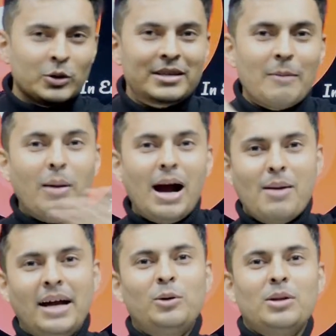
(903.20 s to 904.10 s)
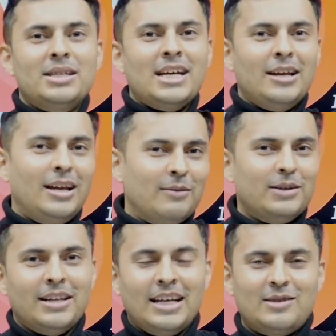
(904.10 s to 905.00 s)
to say bye-bye to the channel
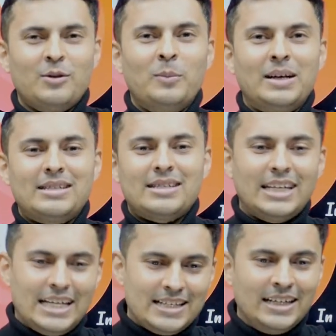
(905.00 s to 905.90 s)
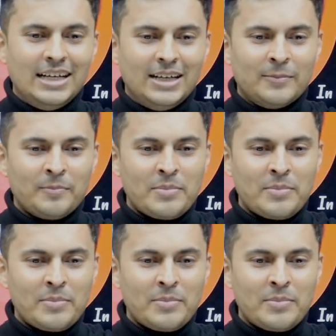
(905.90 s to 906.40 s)
after next few months, isn't it?